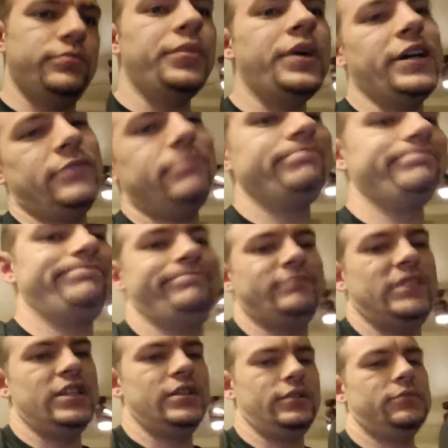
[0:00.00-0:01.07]
But,
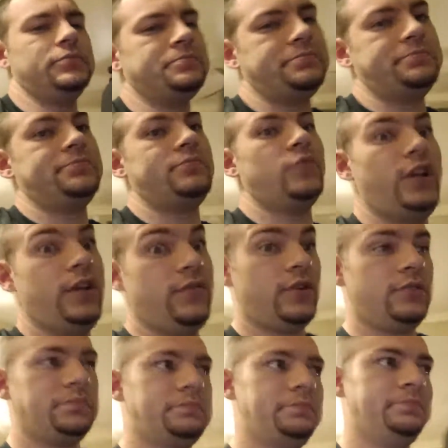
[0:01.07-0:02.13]
you know,
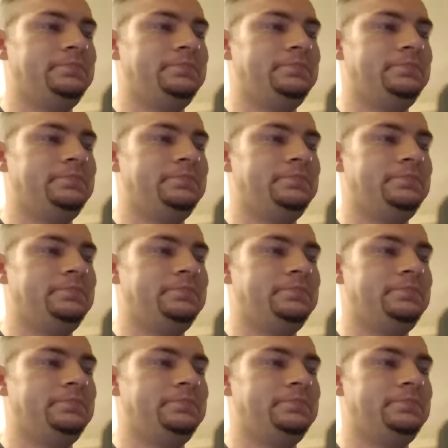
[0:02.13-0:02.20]
whatever.